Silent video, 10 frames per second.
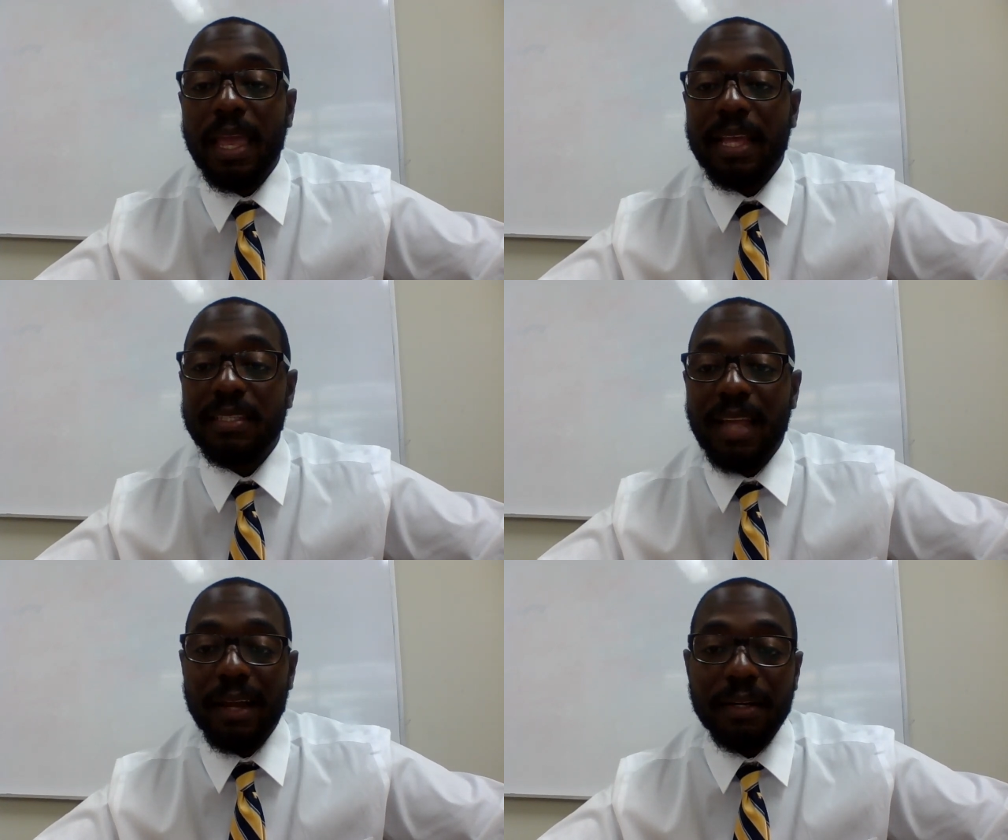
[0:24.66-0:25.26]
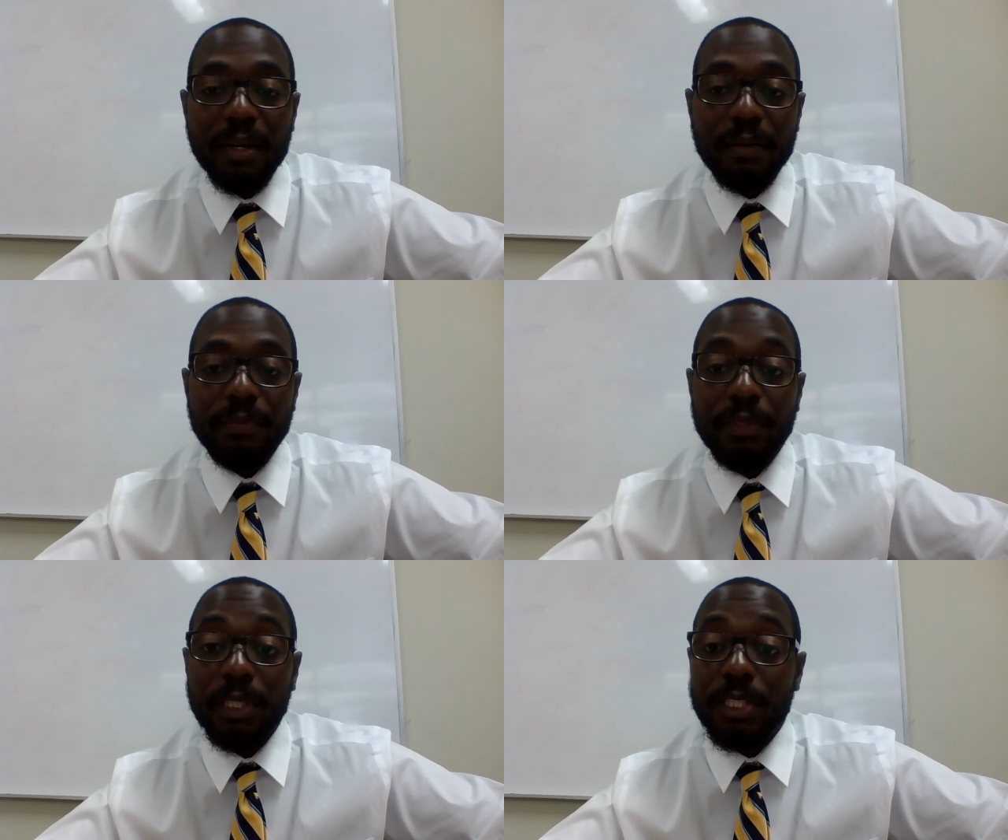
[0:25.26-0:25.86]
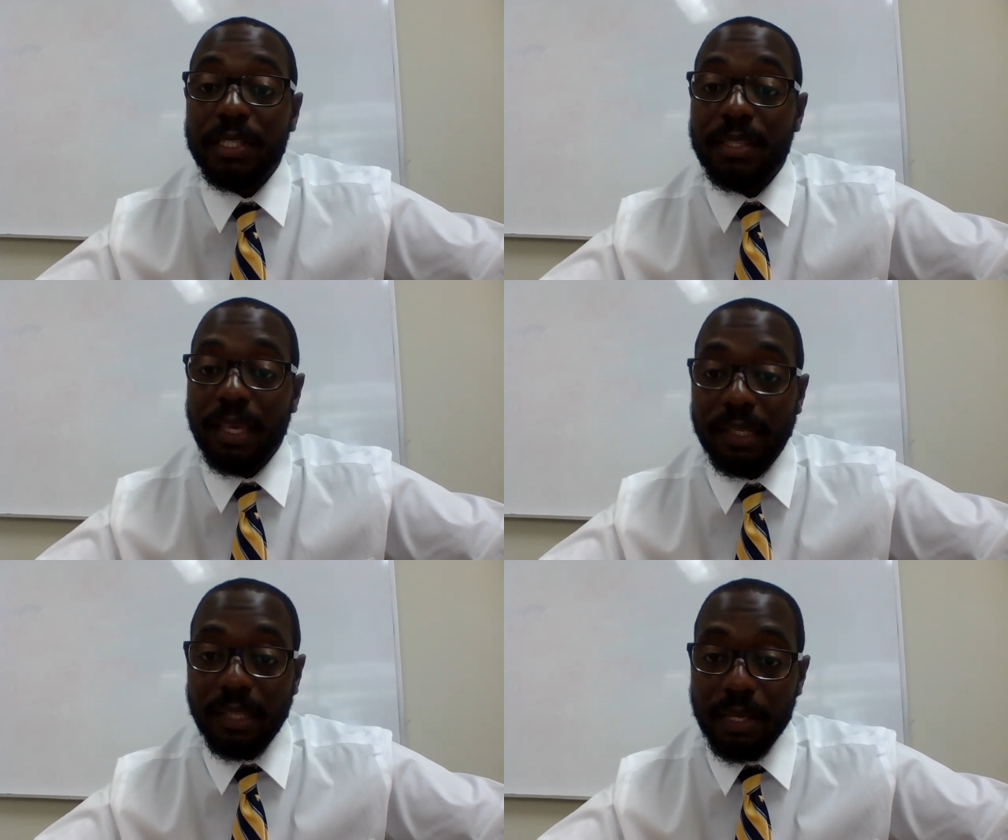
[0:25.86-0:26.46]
It's not enough to just think